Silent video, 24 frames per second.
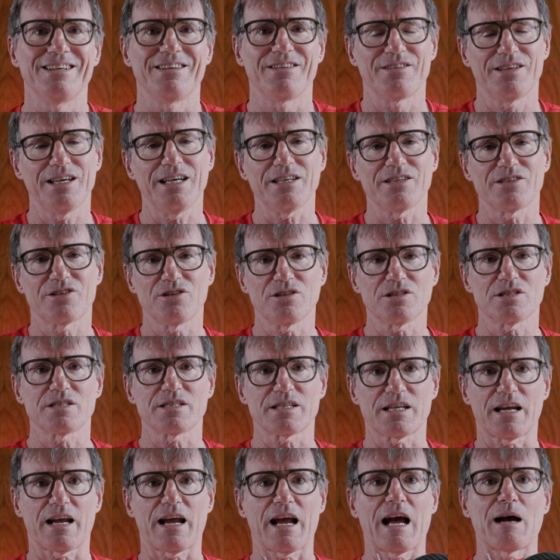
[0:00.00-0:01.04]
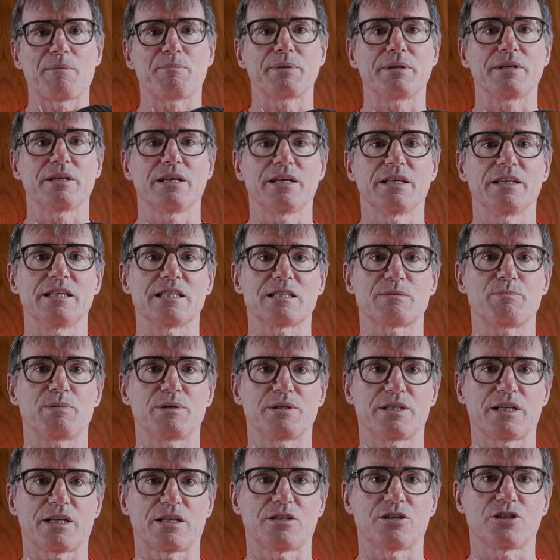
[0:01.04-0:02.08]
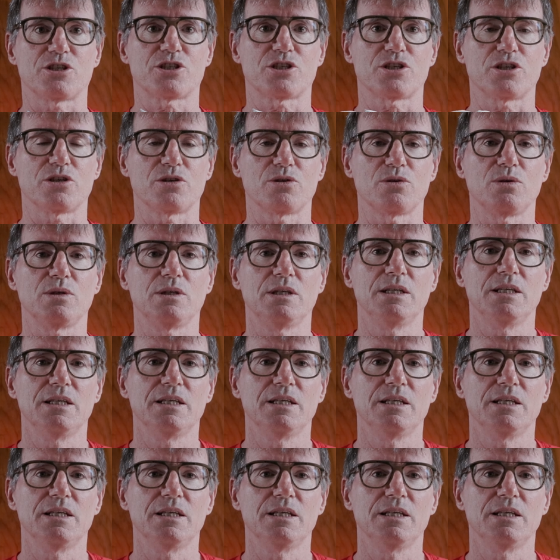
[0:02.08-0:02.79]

That doesn't happen in this particular shoe.